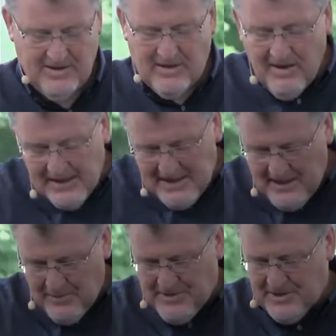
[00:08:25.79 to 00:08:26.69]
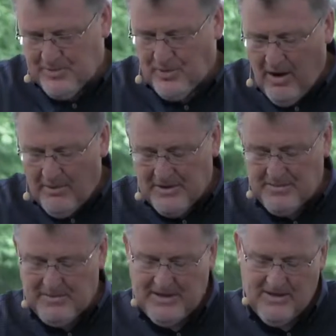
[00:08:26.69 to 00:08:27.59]
that God keeps his
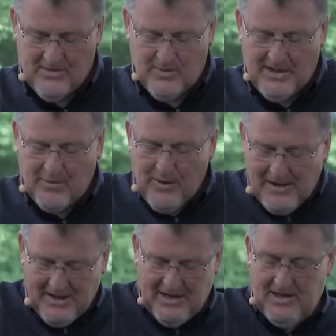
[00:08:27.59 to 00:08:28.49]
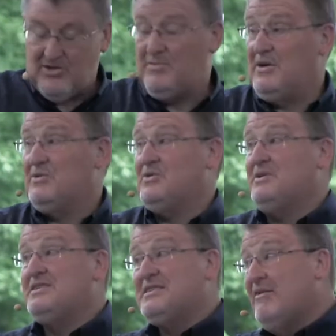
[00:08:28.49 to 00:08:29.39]
promise, because when they went to Egypt, there was
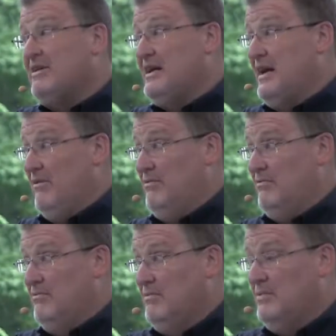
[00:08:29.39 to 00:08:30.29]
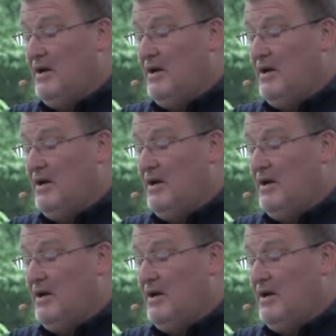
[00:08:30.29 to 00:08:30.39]
only 70 of them.